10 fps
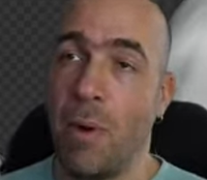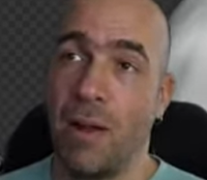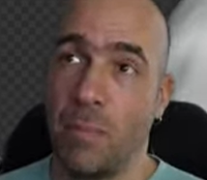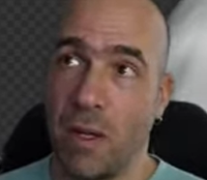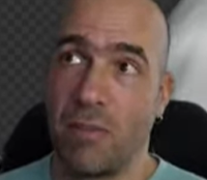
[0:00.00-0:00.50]

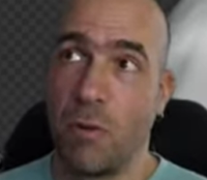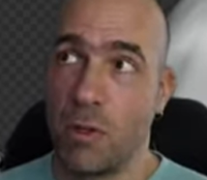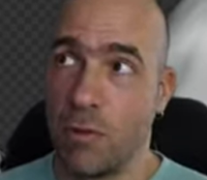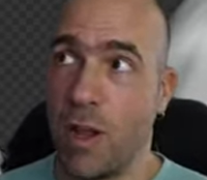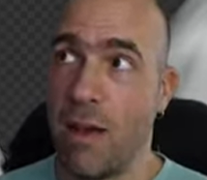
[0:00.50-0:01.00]
But, but of
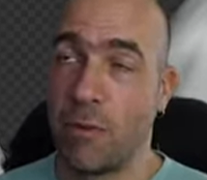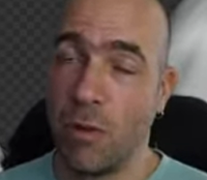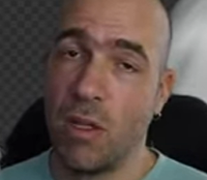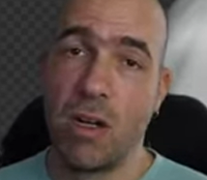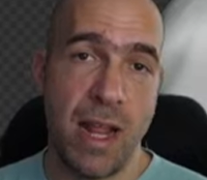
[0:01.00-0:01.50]
course you have
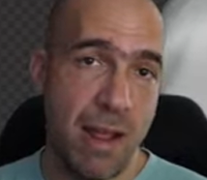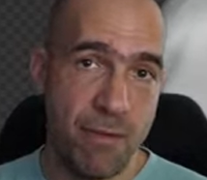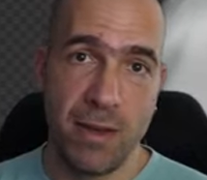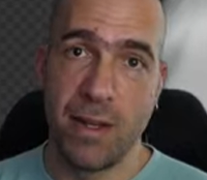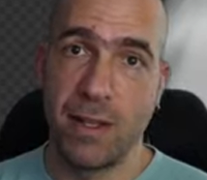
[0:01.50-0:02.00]
to learn
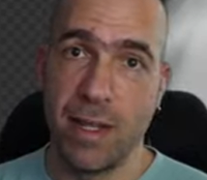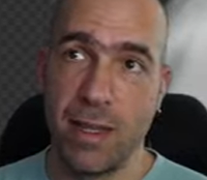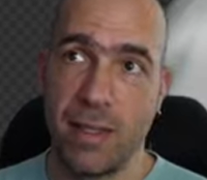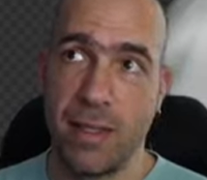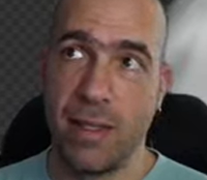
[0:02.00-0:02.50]
everything
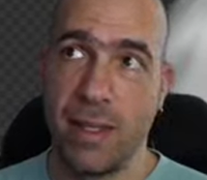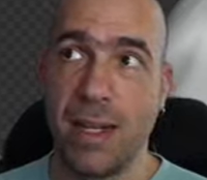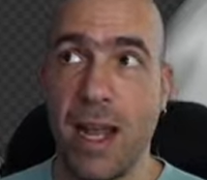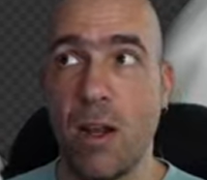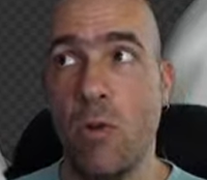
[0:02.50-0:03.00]
that uh,
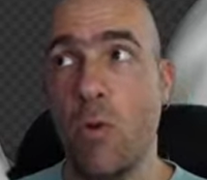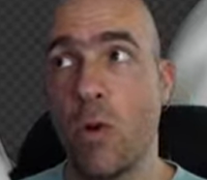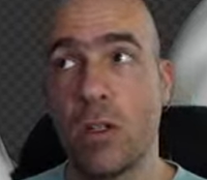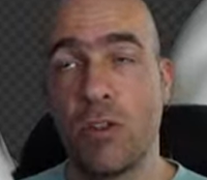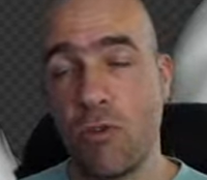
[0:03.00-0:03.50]
the guy who
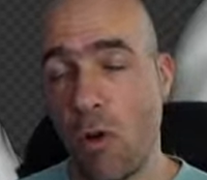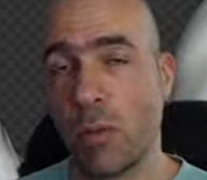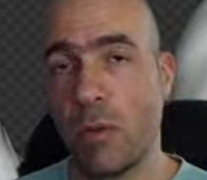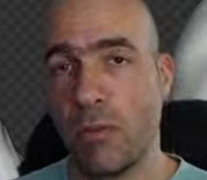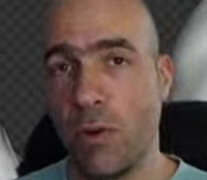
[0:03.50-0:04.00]
was
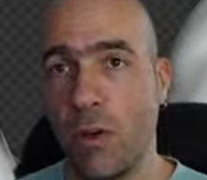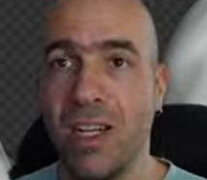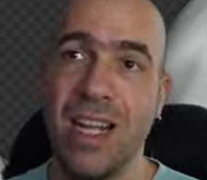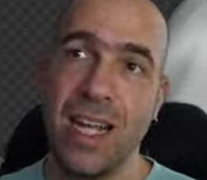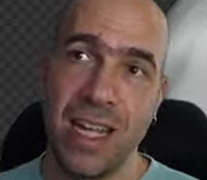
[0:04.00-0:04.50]
drawing
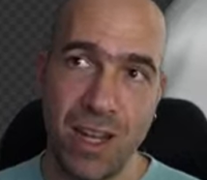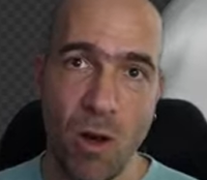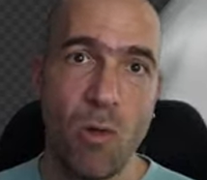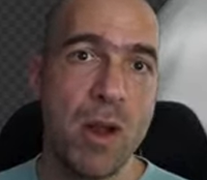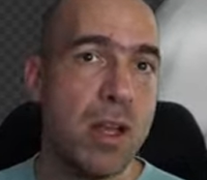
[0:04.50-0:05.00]
before, he
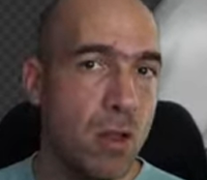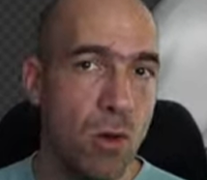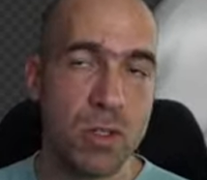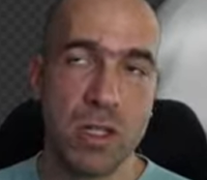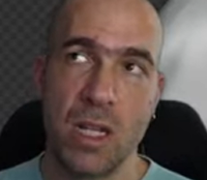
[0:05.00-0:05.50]
already
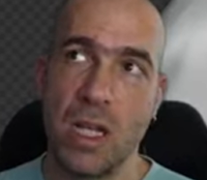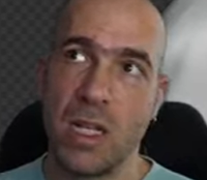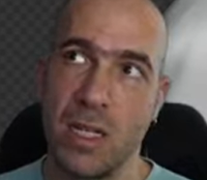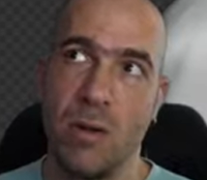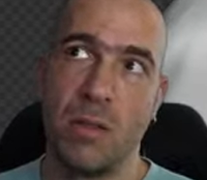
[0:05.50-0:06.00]
knows.
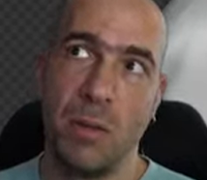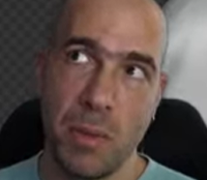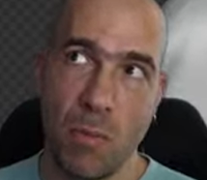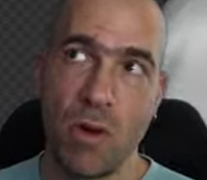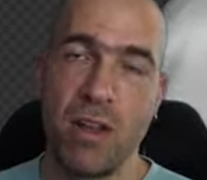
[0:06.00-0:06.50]
So it will
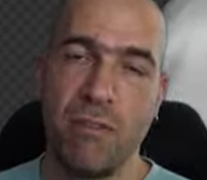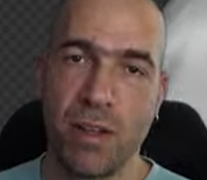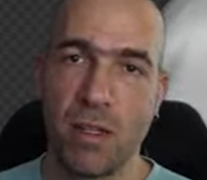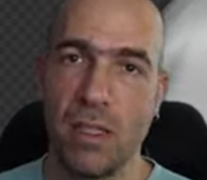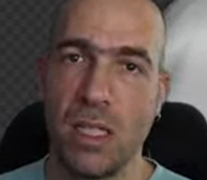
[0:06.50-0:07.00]
be more
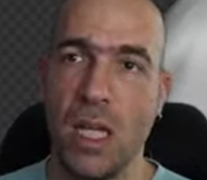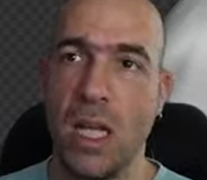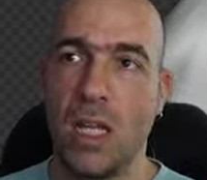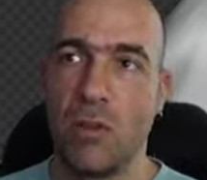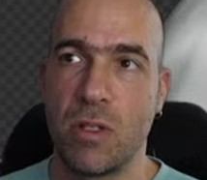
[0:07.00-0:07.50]
difficult
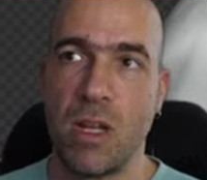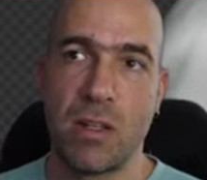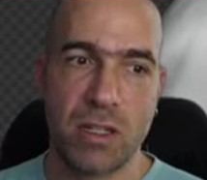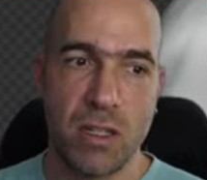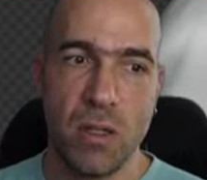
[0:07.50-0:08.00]
to
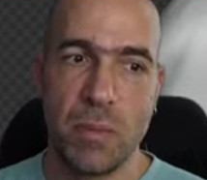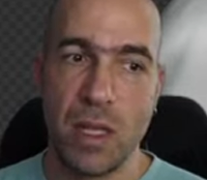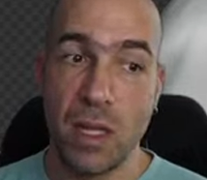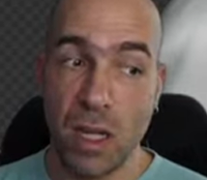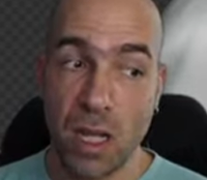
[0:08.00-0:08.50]
start
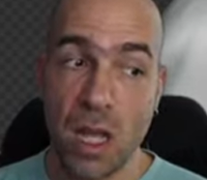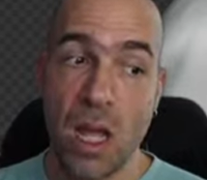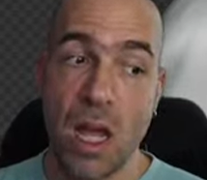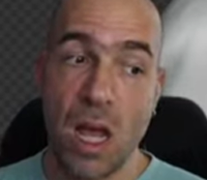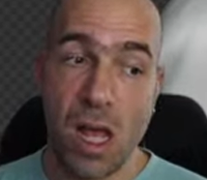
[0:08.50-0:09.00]
sculpting
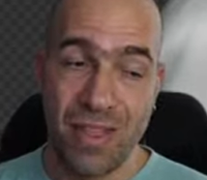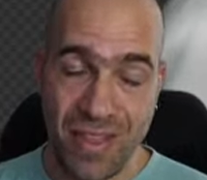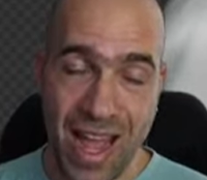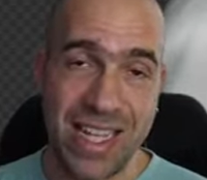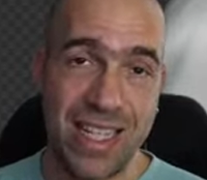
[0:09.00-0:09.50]

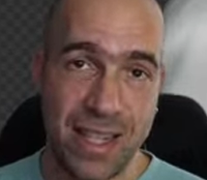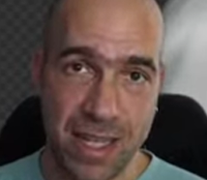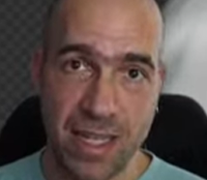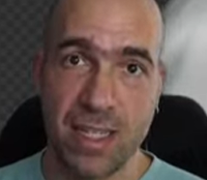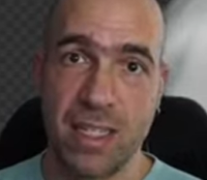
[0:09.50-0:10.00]
nice
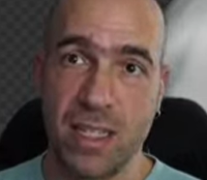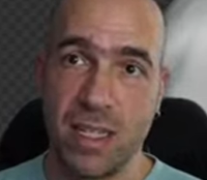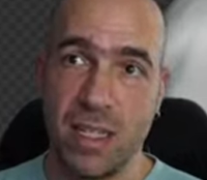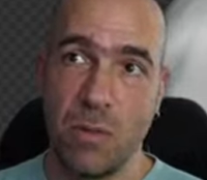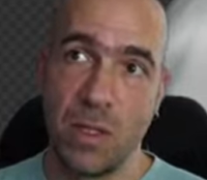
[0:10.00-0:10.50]
things
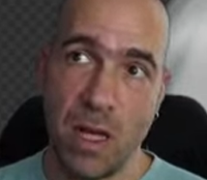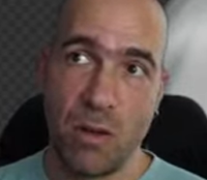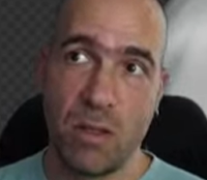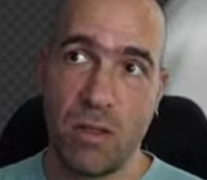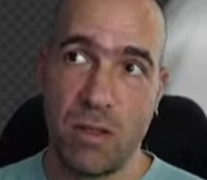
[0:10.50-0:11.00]

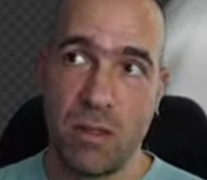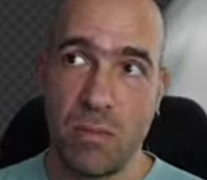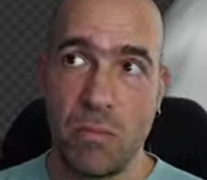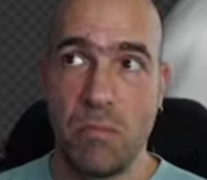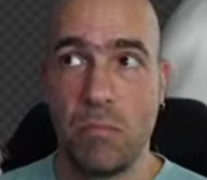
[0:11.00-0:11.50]
without
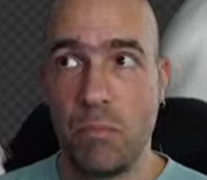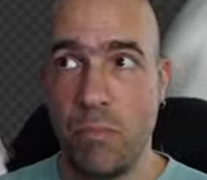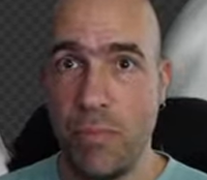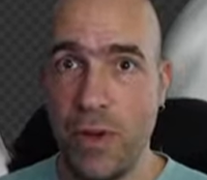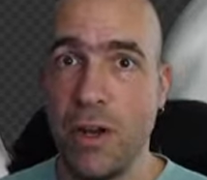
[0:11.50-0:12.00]

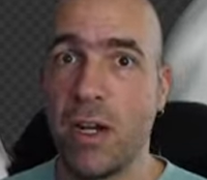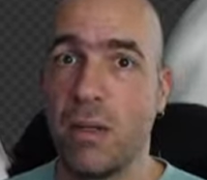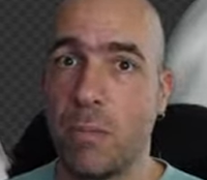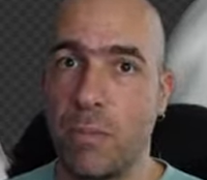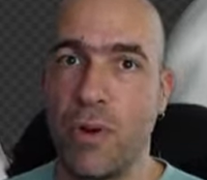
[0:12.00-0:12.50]

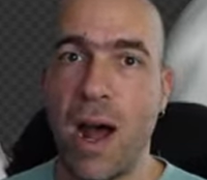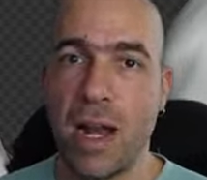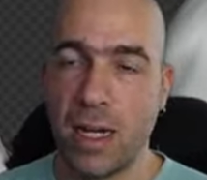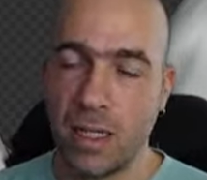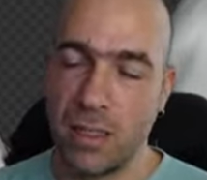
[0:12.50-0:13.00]
prior,
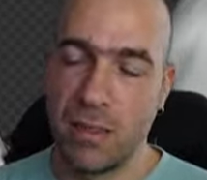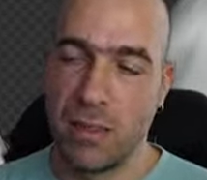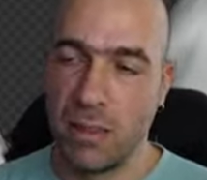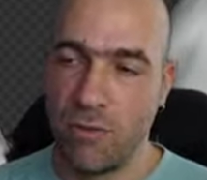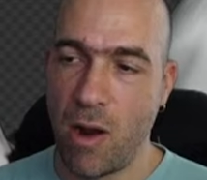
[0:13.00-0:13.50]
prior
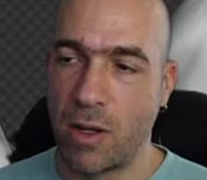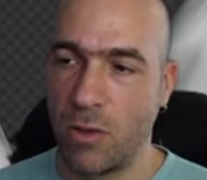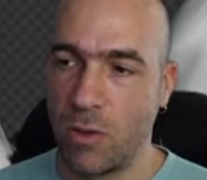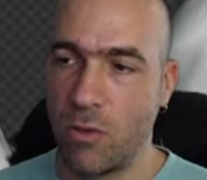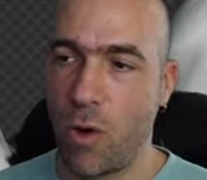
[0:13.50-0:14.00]

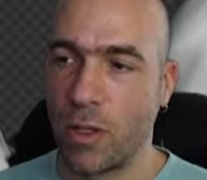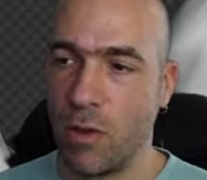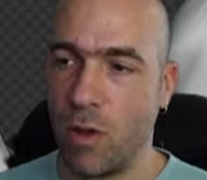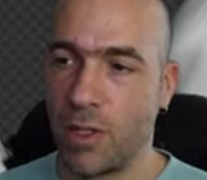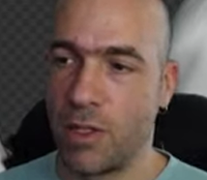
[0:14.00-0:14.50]
drawing, drawing
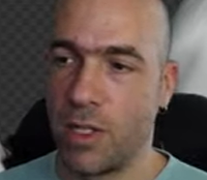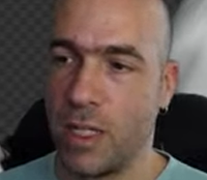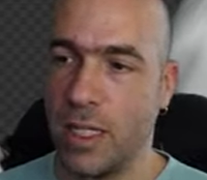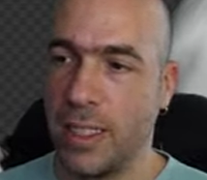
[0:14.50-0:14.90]
knowledge.